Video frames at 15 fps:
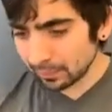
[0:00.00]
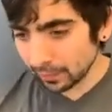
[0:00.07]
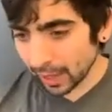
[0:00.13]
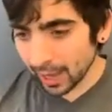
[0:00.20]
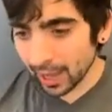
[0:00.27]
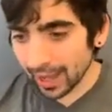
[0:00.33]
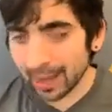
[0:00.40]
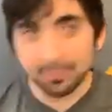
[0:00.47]

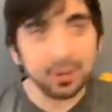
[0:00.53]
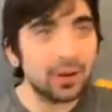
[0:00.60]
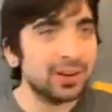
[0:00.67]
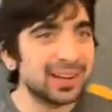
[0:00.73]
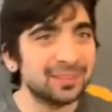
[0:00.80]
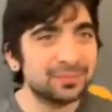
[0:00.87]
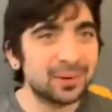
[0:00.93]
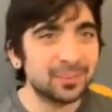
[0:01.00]
I'm calling
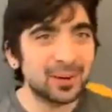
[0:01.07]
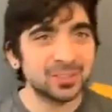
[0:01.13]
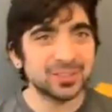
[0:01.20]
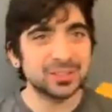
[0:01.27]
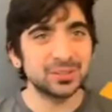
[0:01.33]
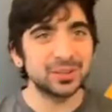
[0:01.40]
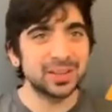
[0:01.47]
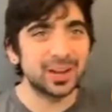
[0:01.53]
in from our
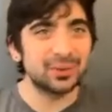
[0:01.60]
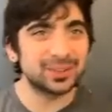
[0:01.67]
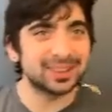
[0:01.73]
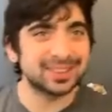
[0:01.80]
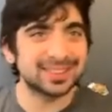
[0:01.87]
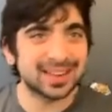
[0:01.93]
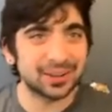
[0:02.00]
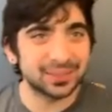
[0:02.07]
studio in the
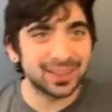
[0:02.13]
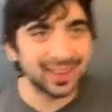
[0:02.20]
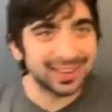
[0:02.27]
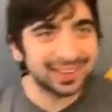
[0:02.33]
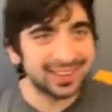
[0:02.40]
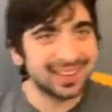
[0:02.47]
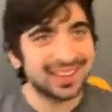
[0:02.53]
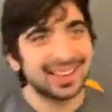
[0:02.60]
South End.
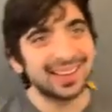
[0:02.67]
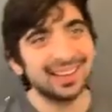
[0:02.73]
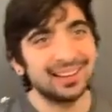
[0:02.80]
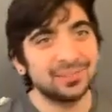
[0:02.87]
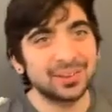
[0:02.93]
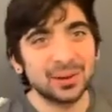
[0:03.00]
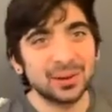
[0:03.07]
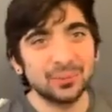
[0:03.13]

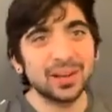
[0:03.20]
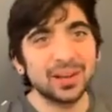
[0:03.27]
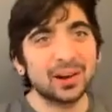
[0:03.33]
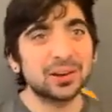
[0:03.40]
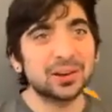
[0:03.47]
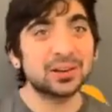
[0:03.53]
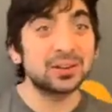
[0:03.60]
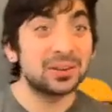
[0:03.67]
Even though we are
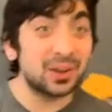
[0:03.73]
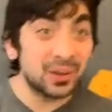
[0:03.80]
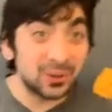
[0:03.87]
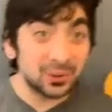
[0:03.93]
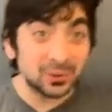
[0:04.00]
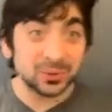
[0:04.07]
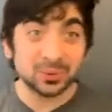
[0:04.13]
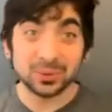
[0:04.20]

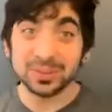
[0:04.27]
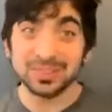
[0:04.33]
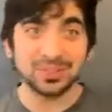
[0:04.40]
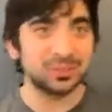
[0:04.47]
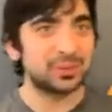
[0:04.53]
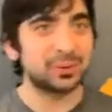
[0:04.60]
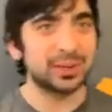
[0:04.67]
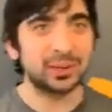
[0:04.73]
closed, we're still
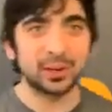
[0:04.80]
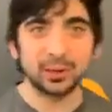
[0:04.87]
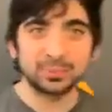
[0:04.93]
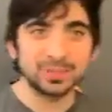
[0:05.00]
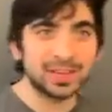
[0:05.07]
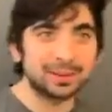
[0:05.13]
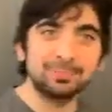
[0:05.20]
doing curbside